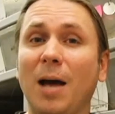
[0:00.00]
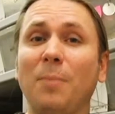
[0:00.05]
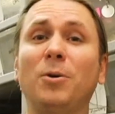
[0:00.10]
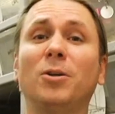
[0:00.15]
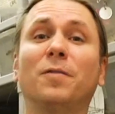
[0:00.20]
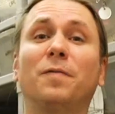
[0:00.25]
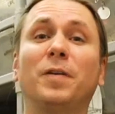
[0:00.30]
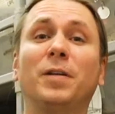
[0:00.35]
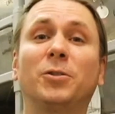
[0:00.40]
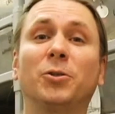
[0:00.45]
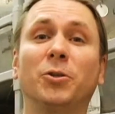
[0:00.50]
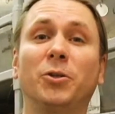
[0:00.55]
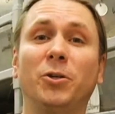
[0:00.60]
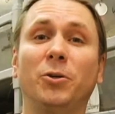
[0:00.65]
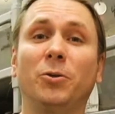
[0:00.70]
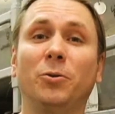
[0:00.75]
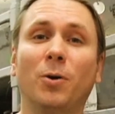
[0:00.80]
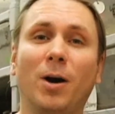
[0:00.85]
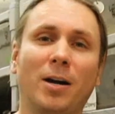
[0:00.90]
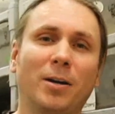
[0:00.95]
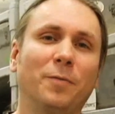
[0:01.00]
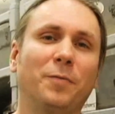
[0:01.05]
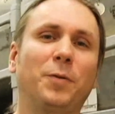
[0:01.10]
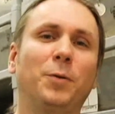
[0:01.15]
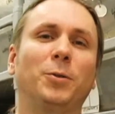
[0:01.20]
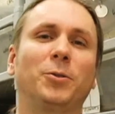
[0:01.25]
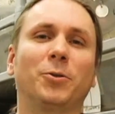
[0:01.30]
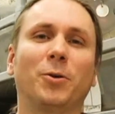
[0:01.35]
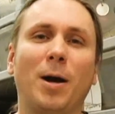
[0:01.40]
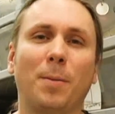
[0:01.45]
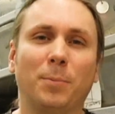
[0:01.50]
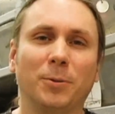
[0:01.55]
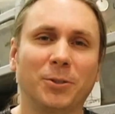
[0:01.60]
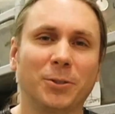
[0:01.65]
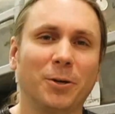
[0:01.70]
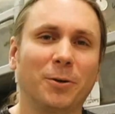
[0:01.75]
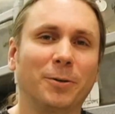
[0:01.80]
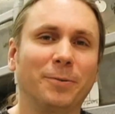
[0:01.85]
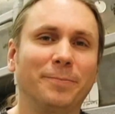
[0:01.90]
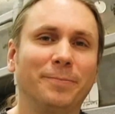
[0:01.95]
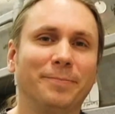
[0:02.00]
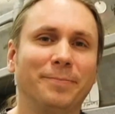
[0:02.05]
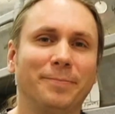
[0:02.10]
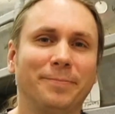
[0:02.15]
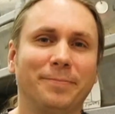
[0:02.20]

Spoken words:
I'm going to feature you on a future episode.